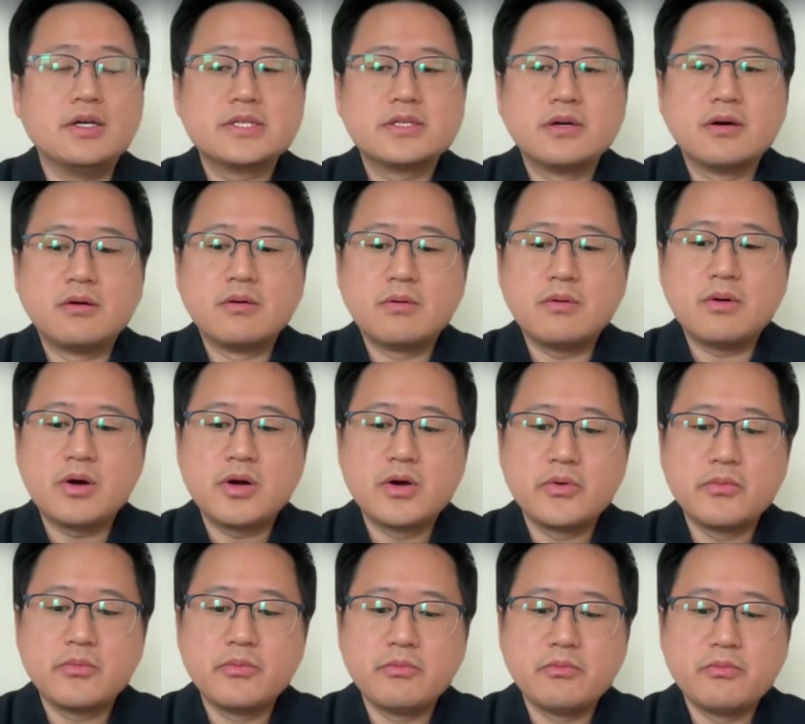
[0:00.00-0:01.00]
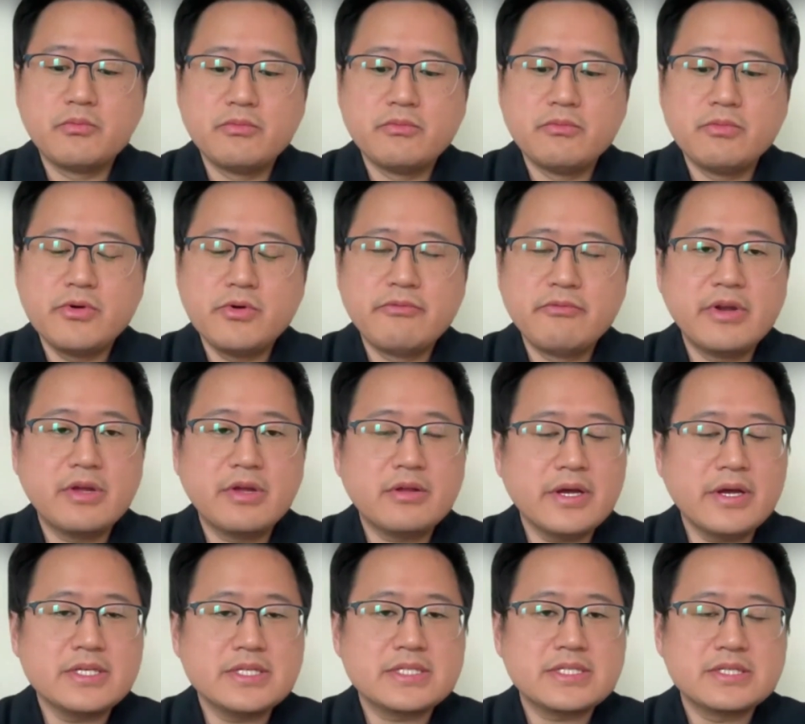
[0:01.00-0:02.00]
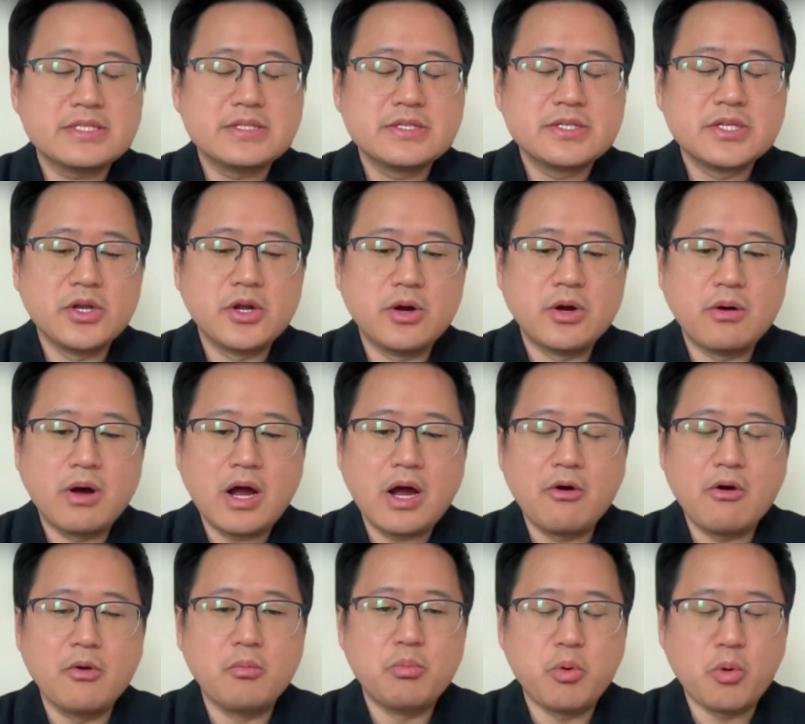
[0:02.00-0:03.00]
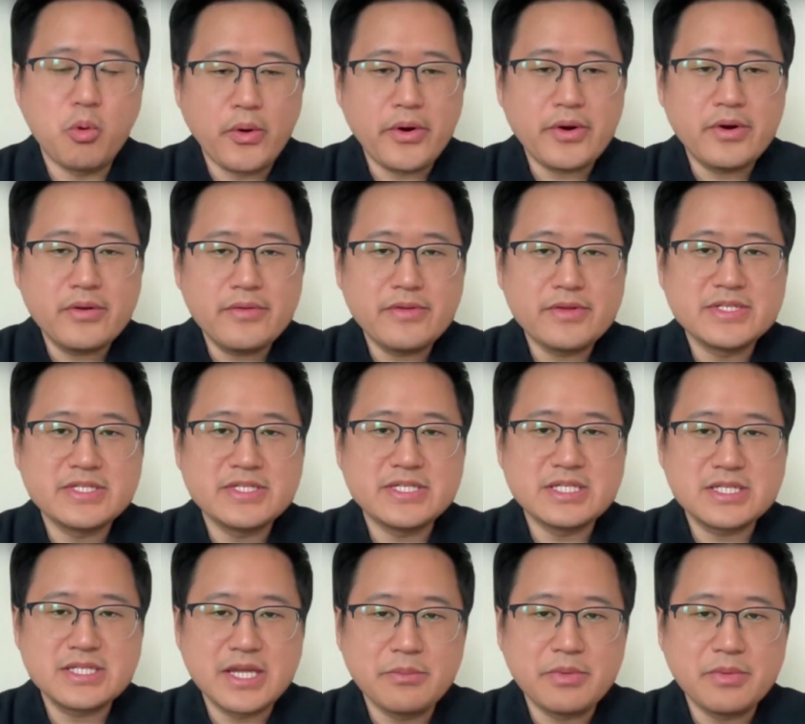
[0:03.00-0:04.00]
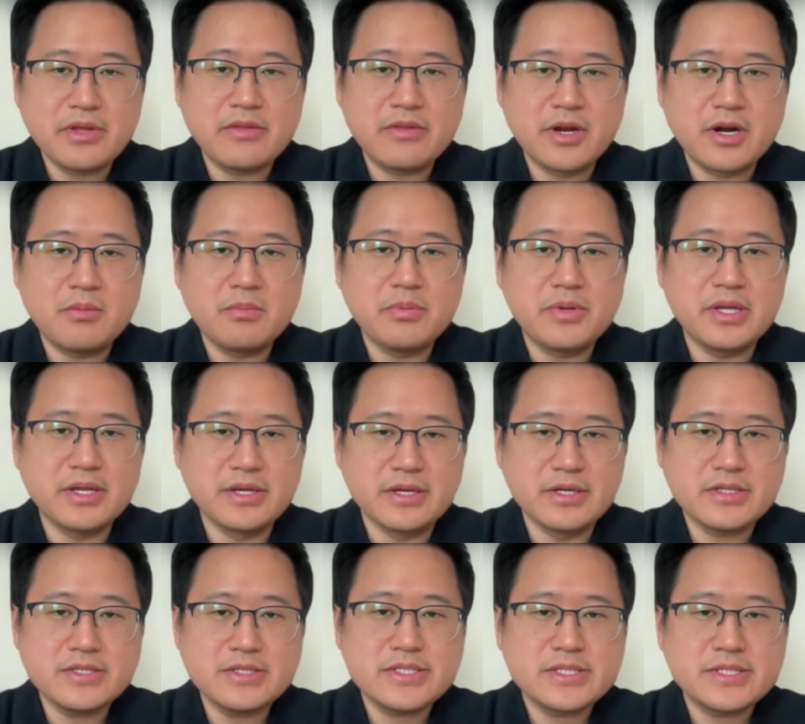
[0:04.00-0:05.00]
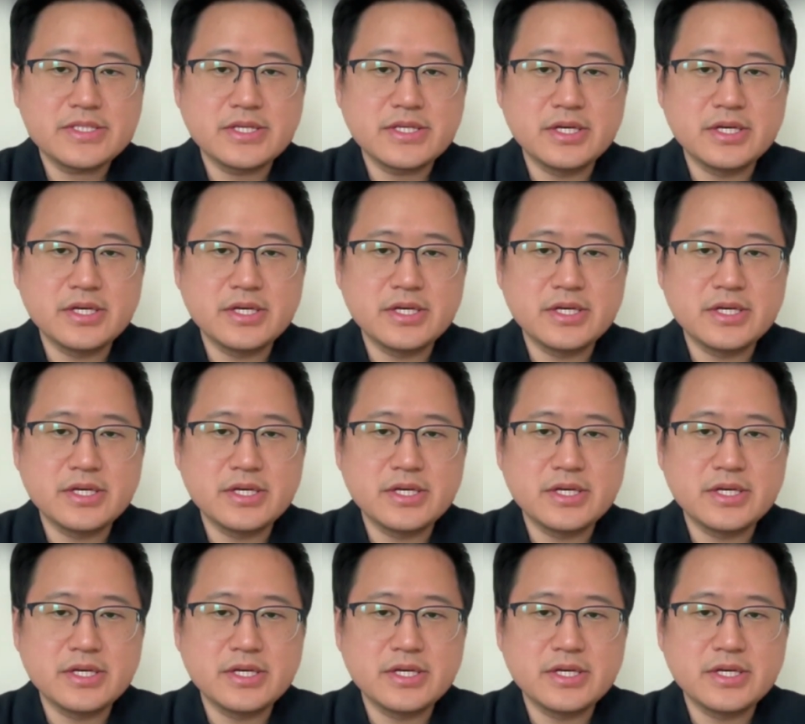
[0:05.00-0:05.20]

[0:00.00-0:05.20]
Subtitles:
so we realize, how important the systemic therapy is,